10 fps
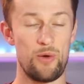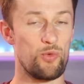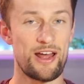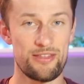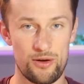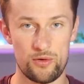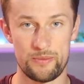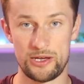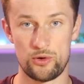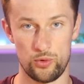and what I thought would
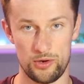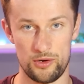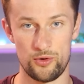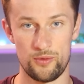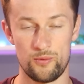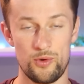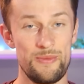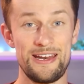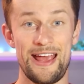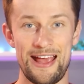be cool to do would
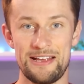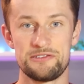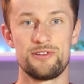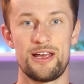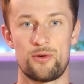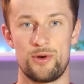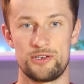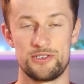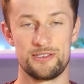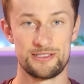be to answer that
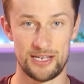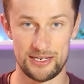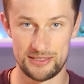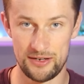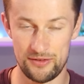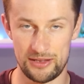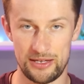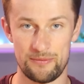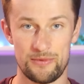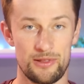question
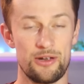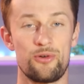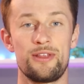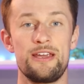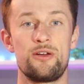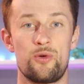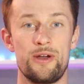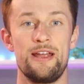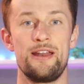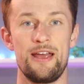scientifically. Literally
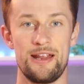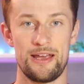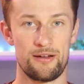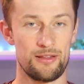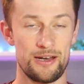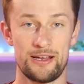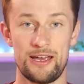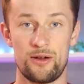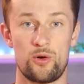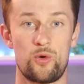create an analytic
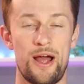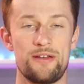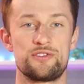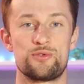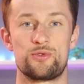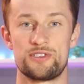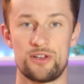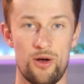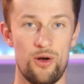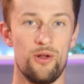and crowdsource
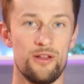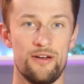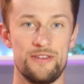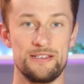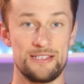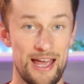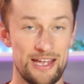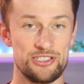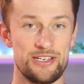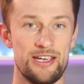all of these
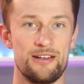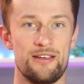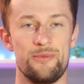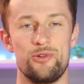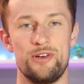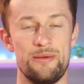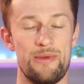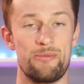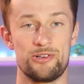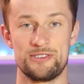educated community
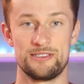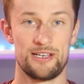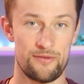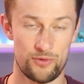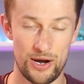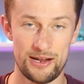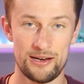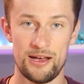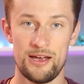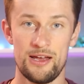members inside of Reddit
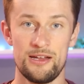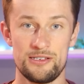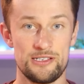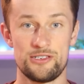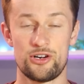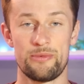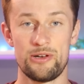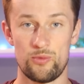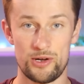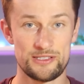to
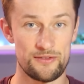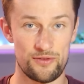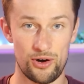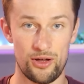determine once and for